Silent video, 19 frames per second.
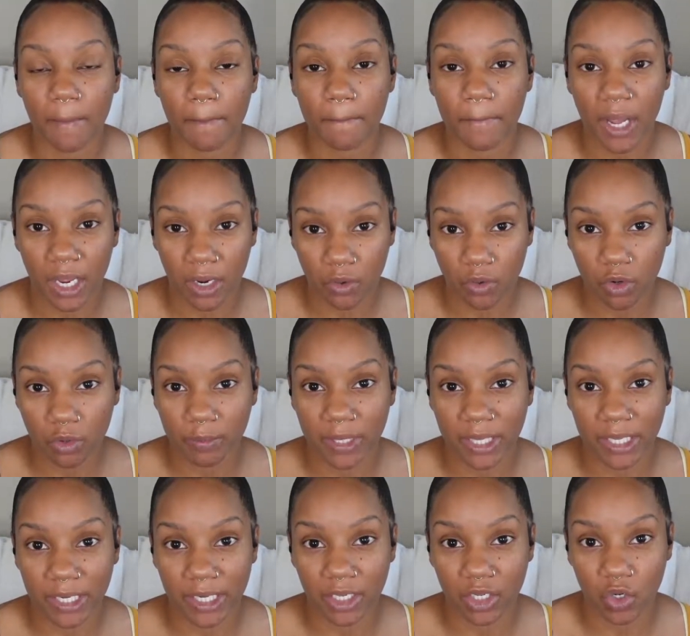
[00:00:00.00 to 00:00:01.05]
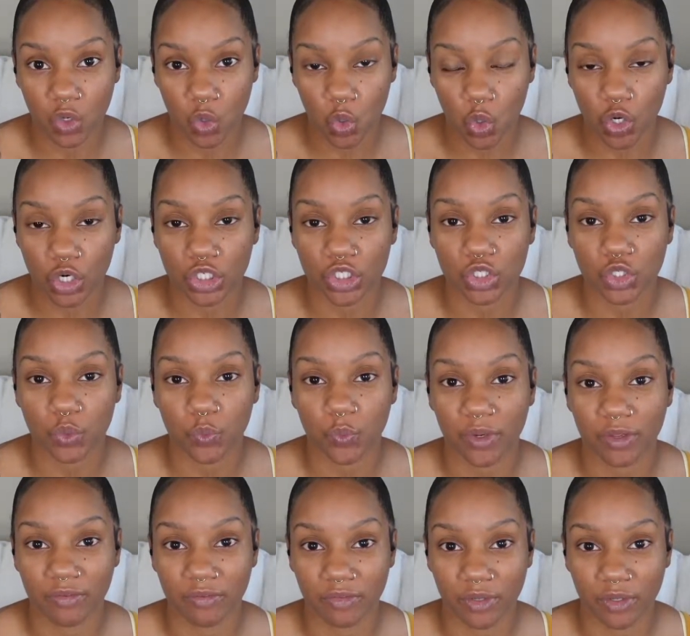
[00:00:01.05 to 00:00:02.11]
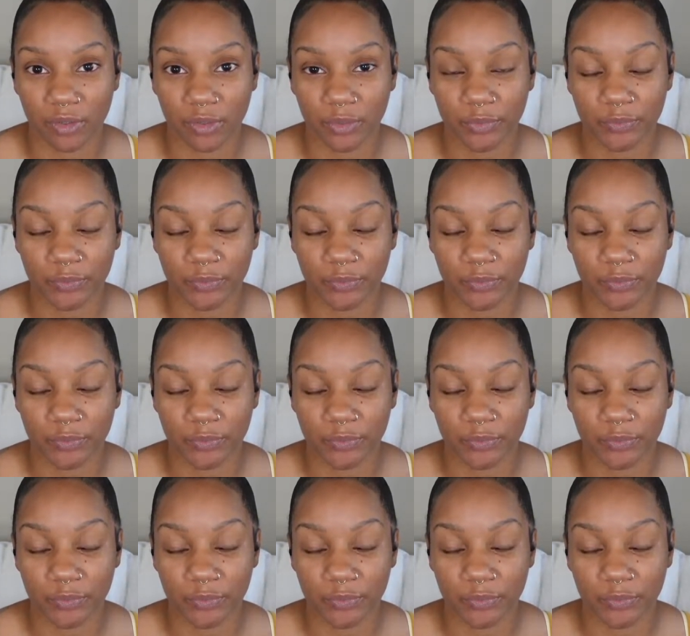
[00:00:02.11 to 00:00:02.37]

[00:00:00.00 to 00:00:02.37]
microblading course review.